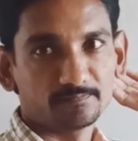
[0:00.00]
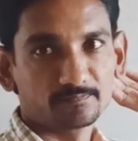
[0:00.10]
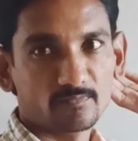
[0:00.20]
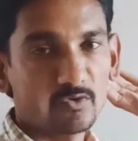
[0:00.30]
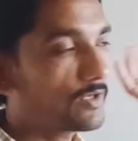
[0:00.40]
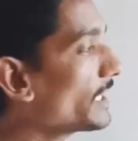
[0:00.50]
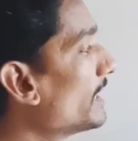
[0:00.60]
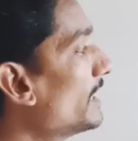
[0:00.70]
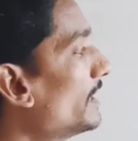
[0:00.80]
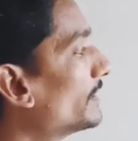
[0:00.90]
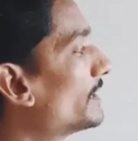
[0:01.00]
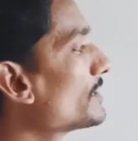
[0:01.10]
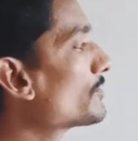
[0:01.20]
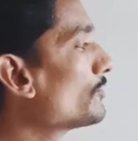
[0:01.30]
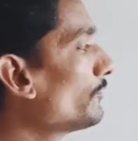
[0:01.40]
Okay, these
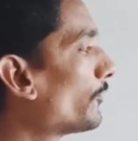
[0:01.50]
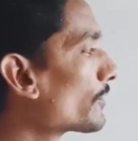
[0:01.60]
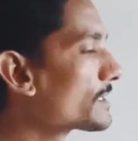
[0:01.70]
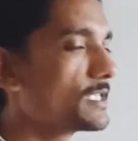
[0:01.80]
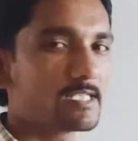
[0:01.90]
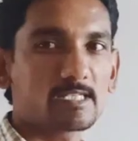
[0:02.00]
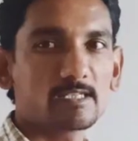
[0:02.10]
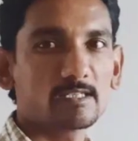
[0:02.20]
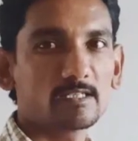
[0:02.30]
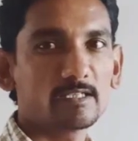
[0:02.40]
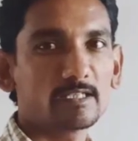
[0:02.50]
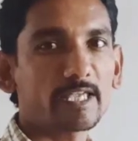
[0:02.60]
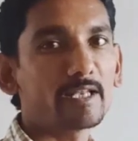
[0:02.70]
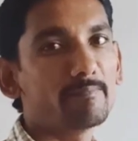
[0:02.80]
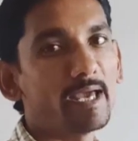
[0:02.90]
two forces
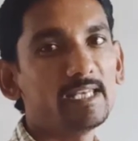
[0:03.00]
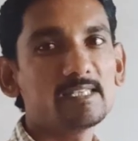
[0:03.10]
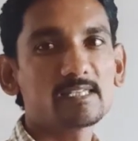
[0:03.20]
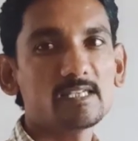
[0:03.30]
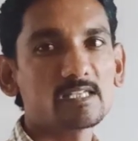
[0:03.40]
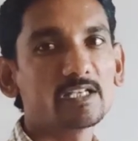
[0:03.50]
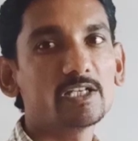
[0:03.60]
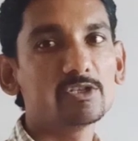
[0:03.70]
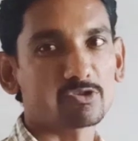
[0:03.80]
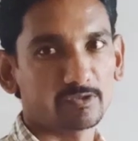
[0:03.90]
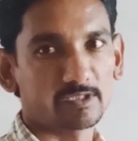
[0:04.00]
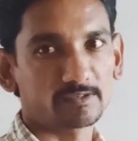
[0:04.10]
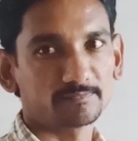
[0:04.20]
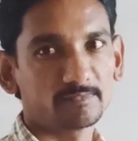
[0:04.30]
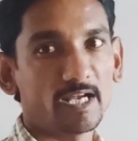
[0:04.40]
can balances each other,
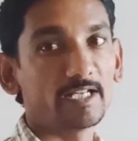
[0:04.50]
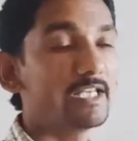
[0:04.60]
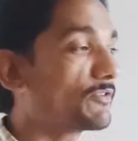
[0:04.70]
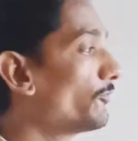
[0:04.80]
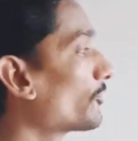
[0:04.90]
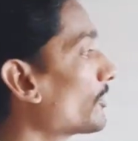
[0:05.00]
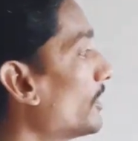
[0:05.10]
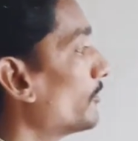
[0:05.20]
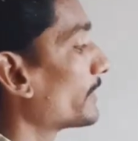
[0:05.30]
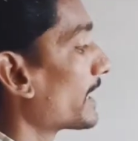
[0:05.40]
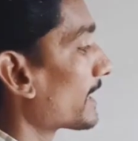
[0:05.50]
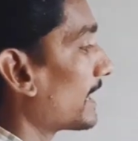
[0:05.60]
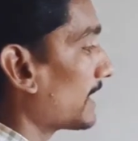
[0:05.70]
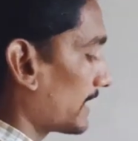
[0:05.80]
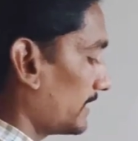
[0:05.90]
and therefore we can write
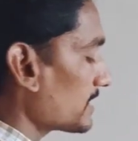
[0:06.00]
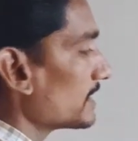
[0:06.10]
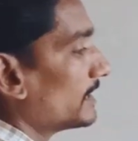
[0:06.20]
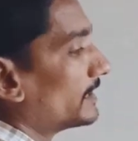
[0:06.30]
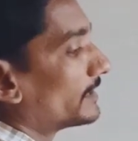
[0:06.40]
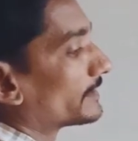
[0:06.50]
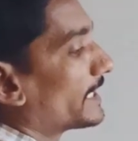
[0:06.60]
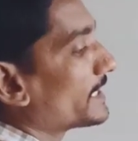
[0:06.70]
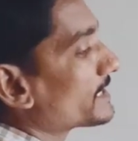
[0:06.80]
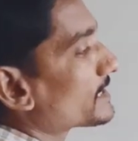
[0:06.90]
like this, that is